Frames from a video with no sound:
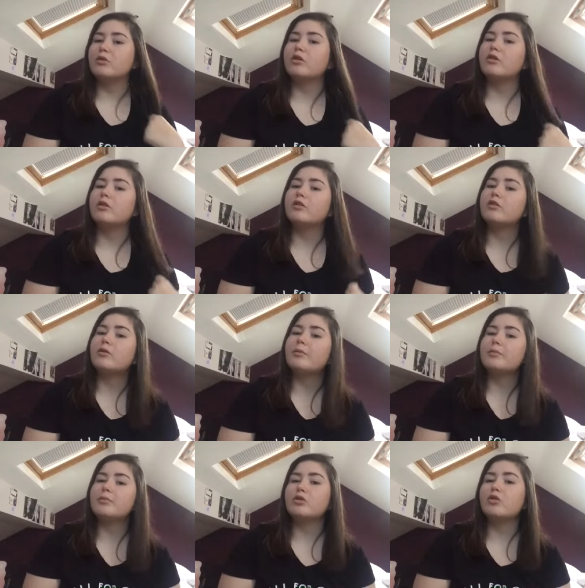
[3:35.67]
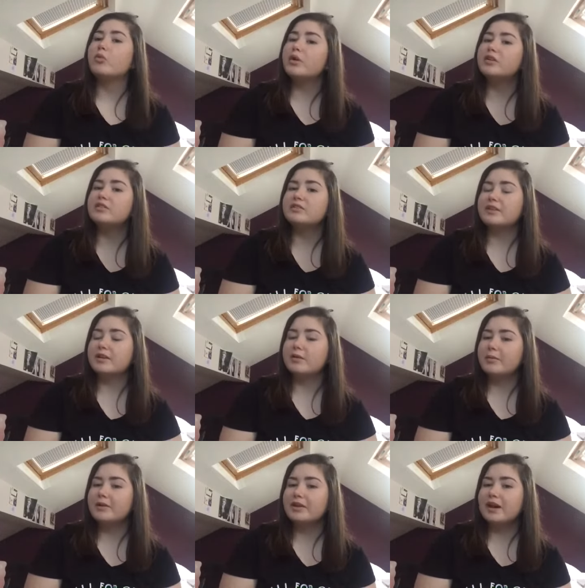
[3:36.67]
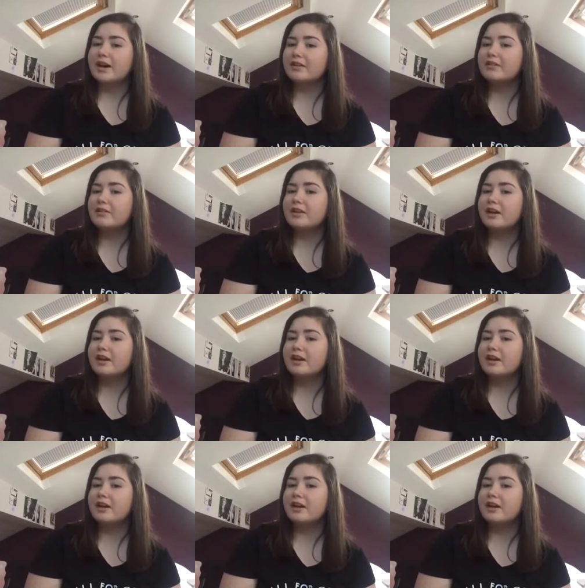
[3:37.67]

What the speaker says: or comment below questions that you want me to answer,